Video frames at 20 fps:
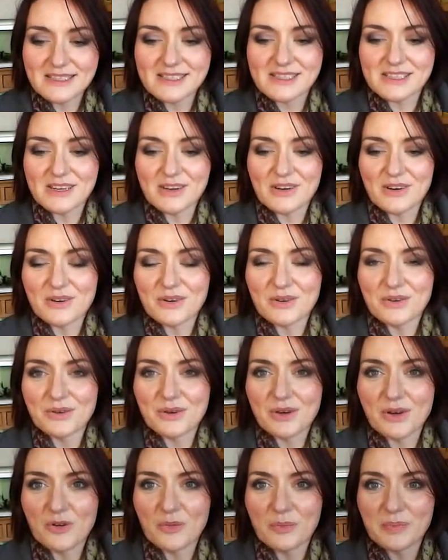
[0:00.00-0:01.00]

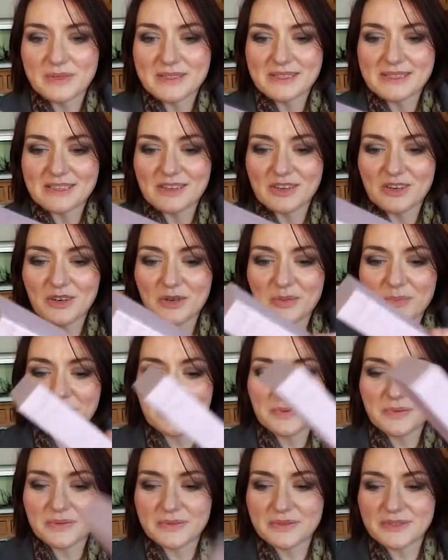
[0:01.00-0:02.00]
So opens
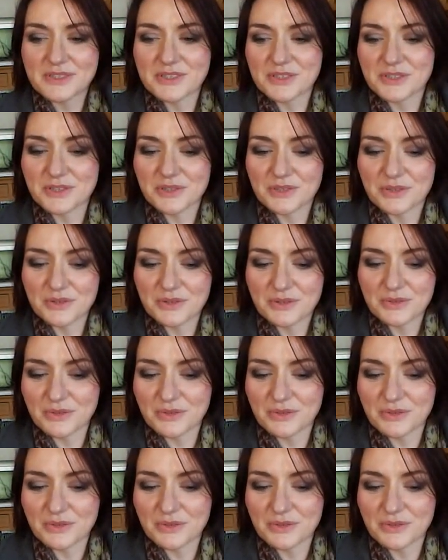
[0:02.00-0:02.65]
up to